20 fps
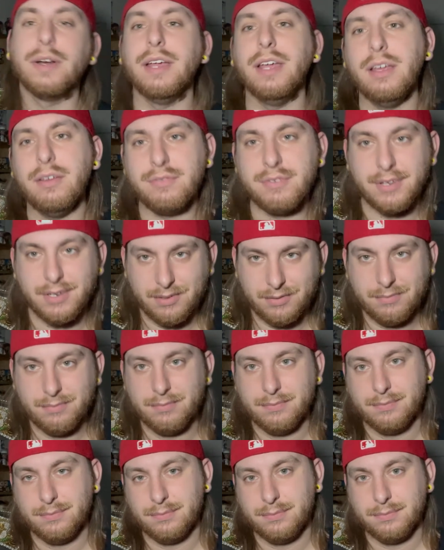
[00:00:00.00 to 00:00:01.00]
even
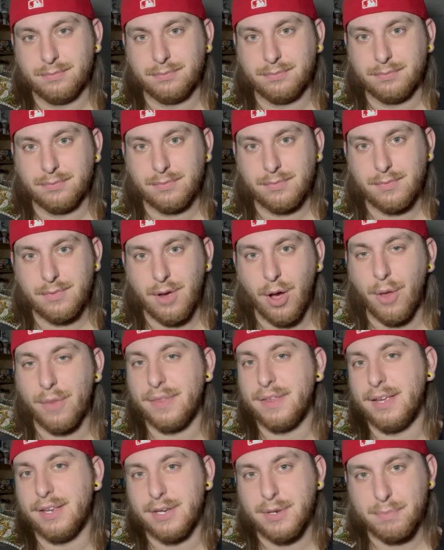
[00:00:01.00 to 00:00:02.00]
on
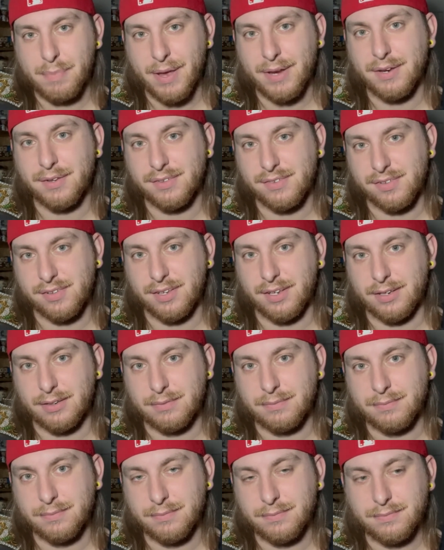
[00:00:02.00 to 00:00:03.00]
the independent scene.
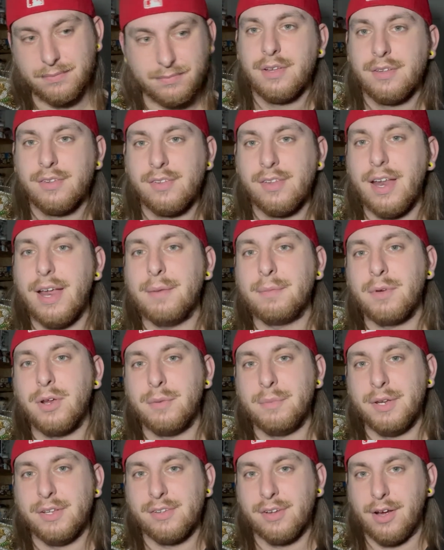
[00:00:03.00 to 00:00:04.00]
Today I'm going to
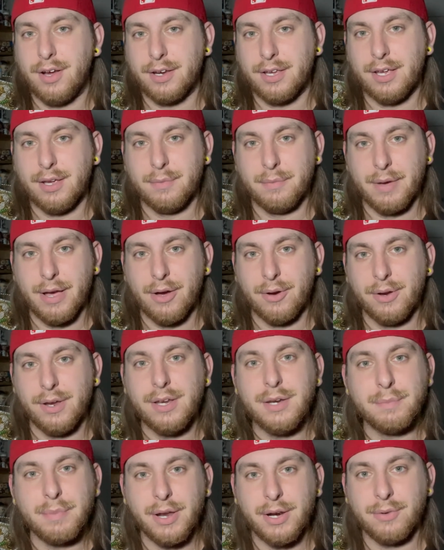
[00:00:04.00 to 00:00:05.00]
be talking about
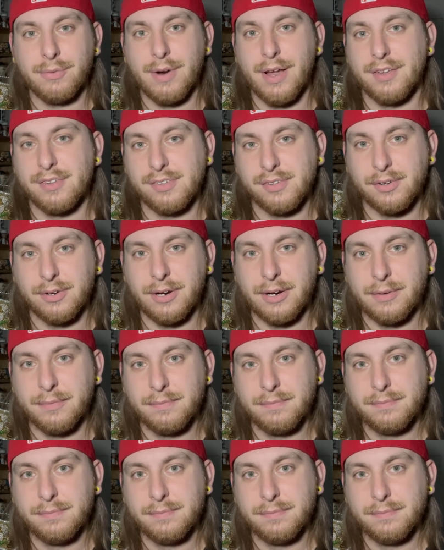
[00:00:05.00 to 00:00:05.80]
independent wrestler